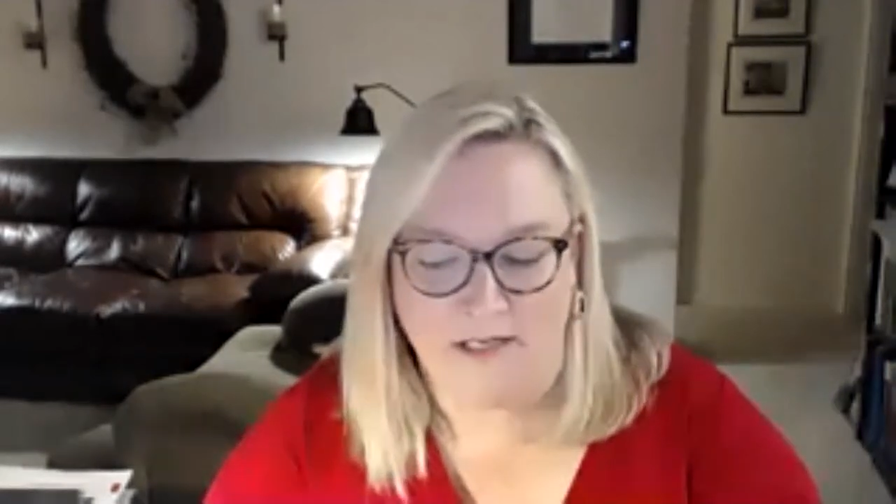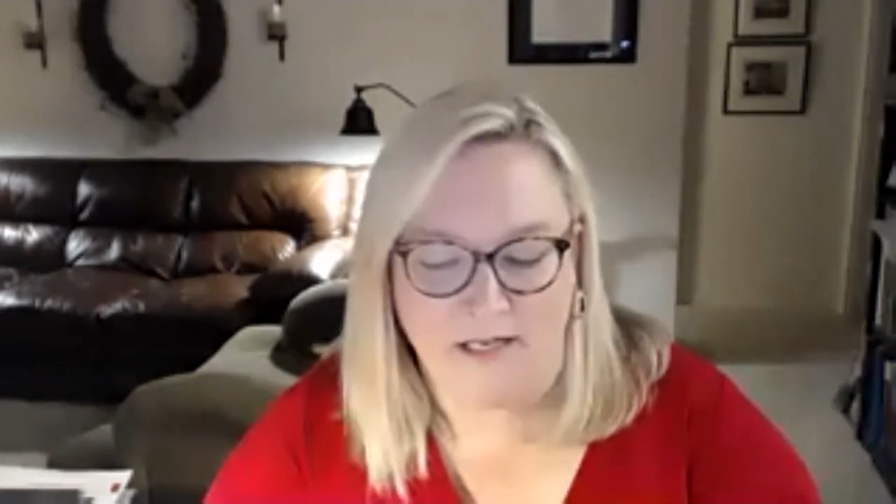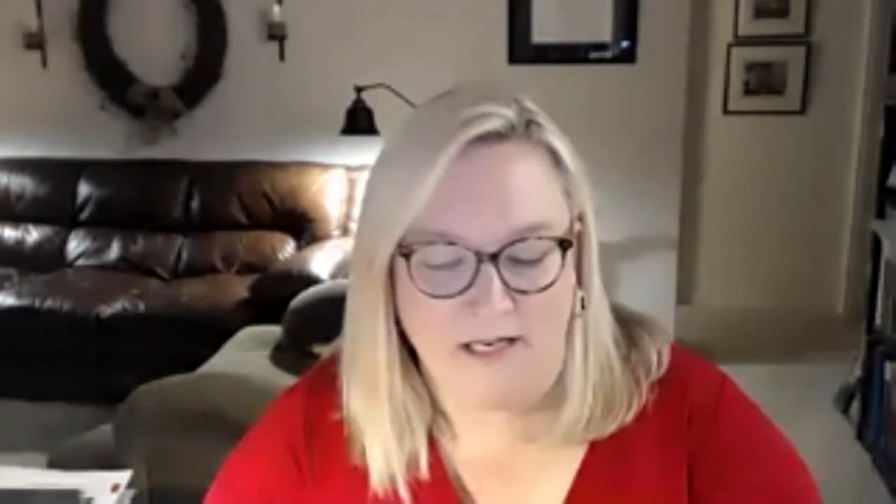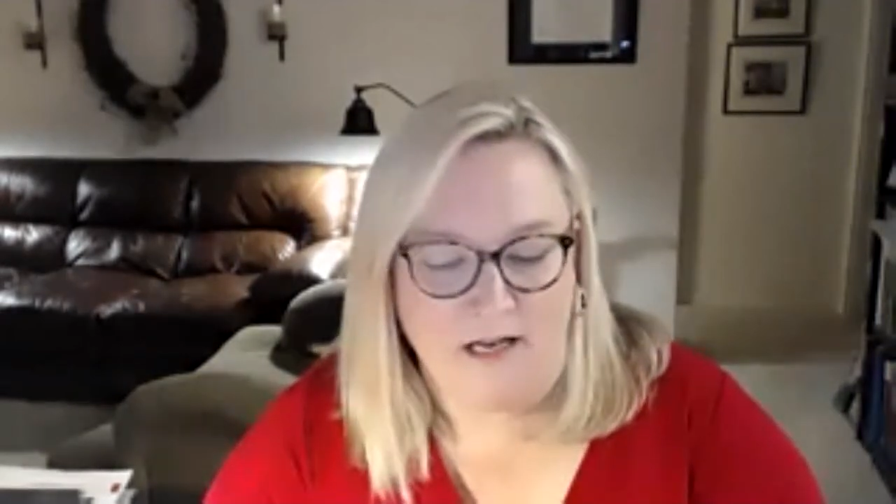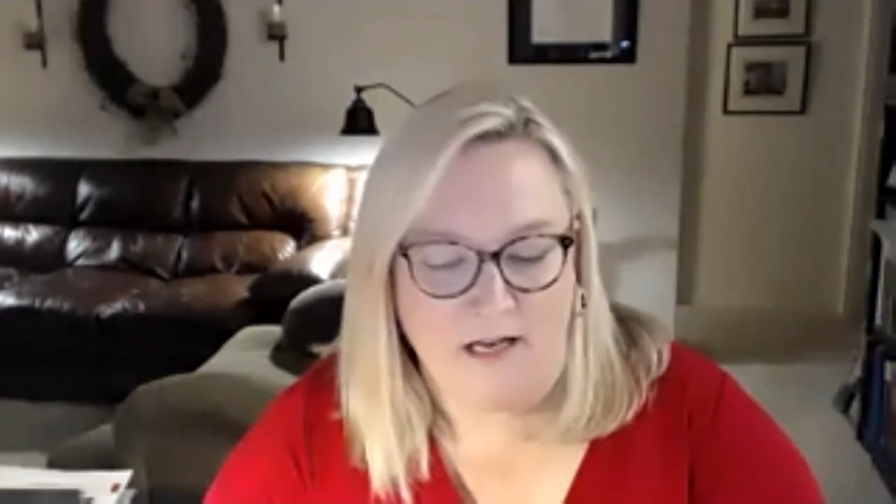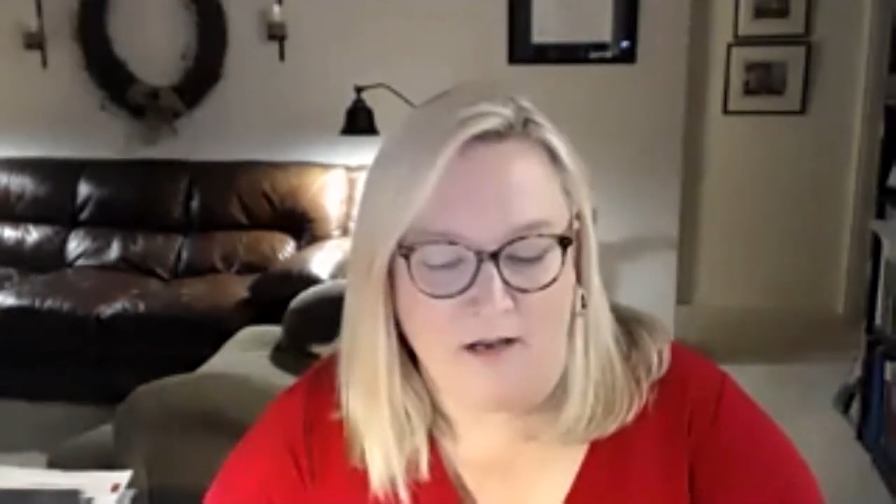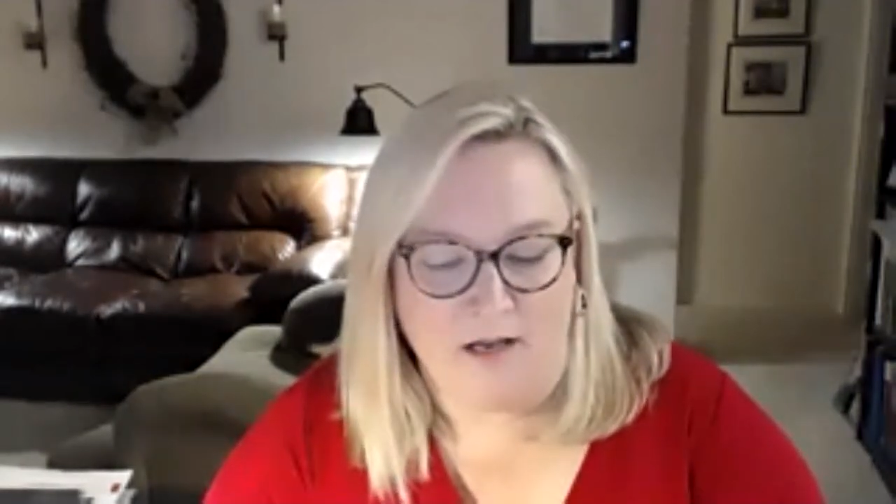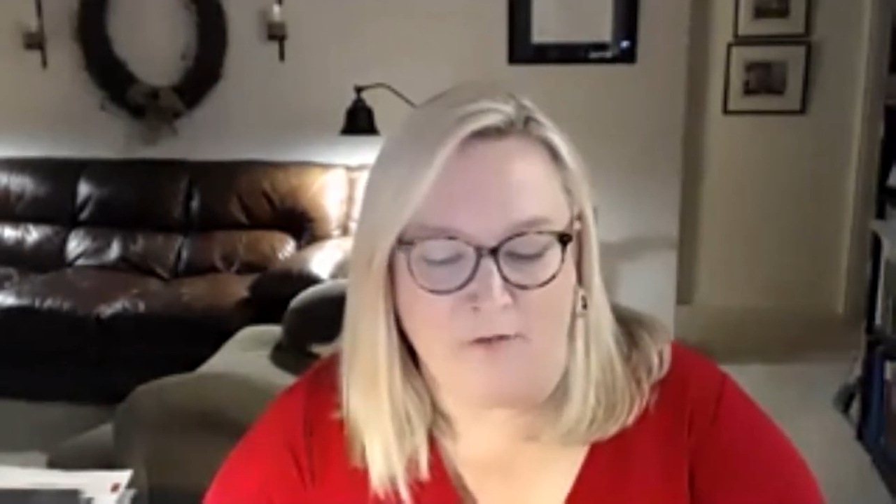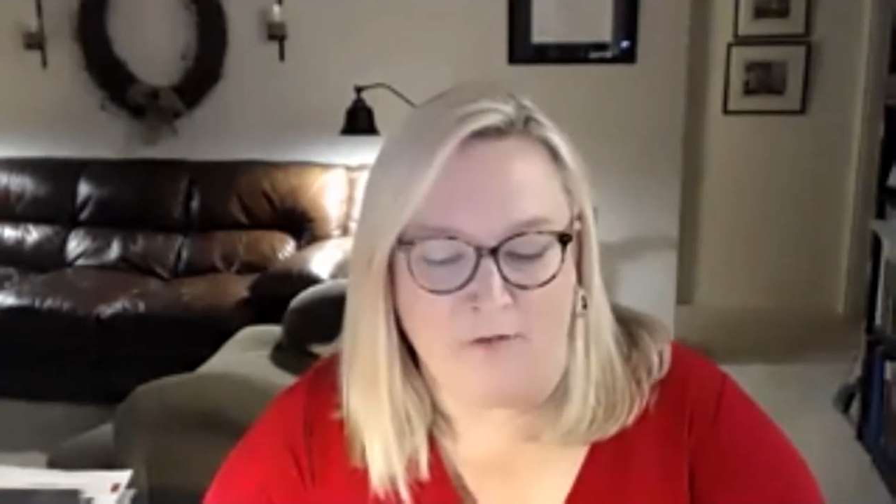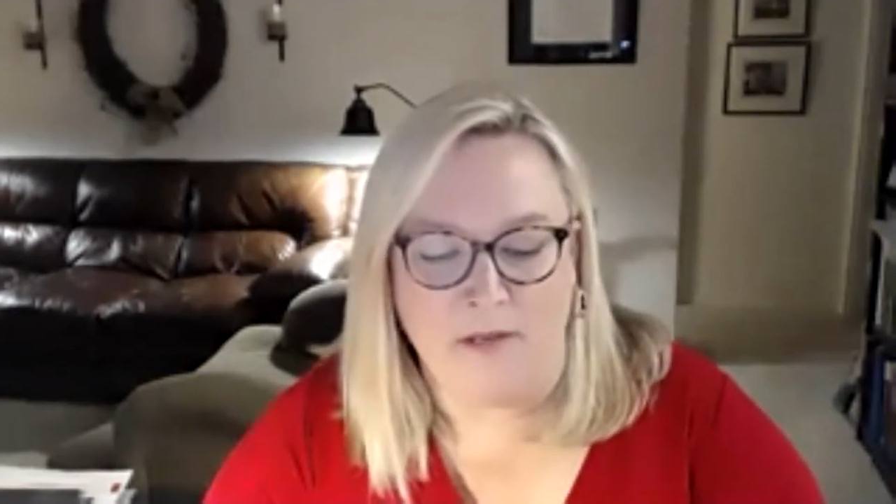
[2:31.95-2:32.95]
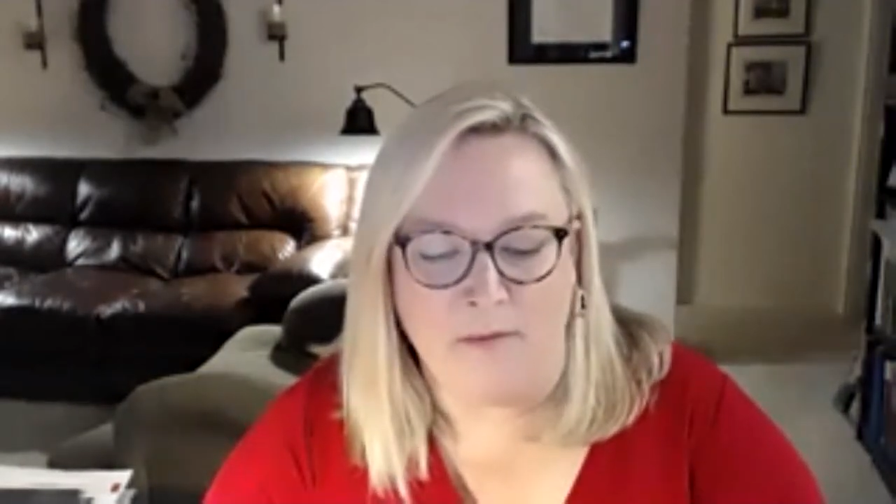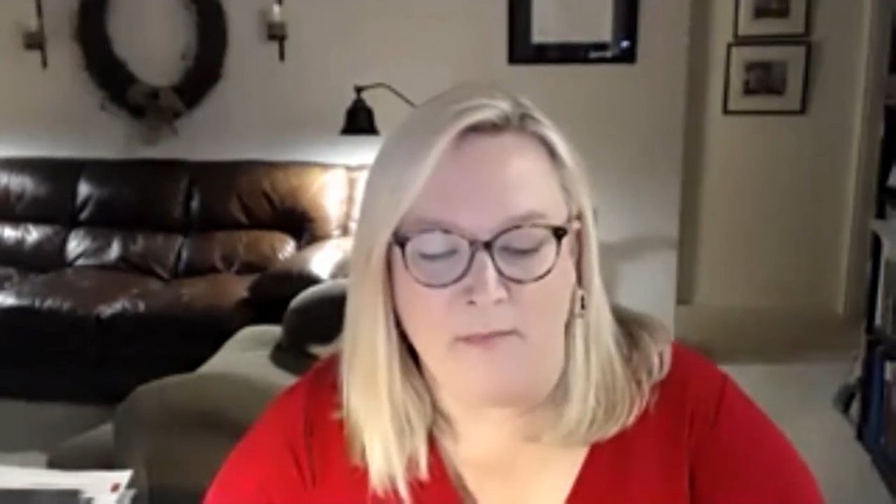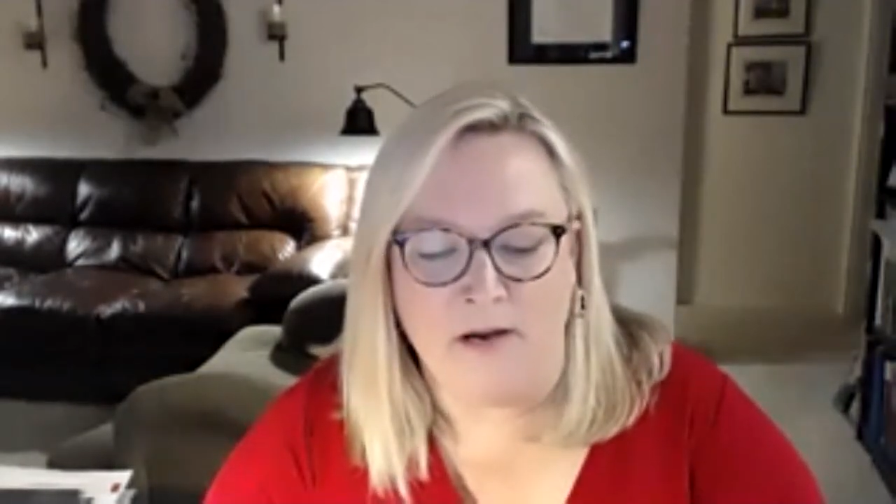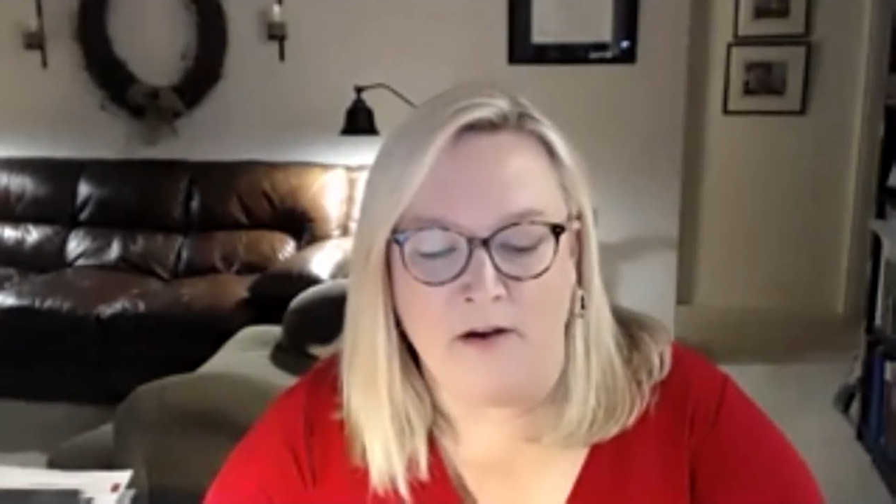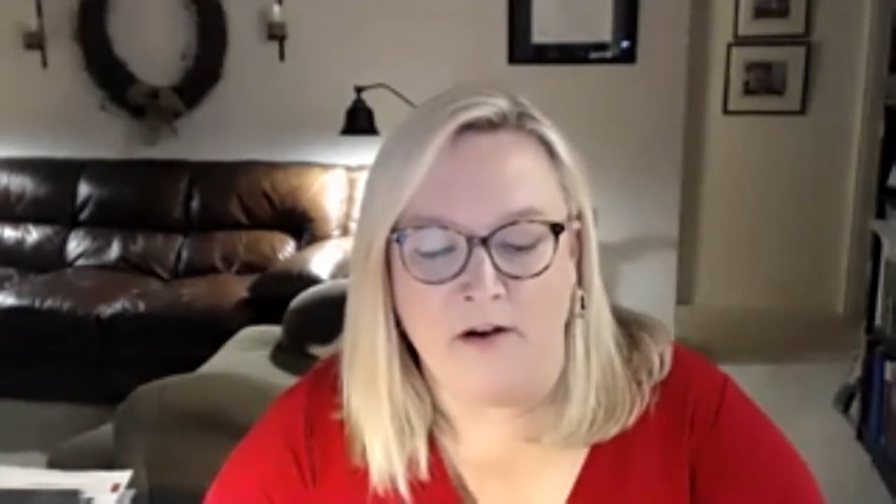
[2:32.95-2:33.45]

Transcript: Science Award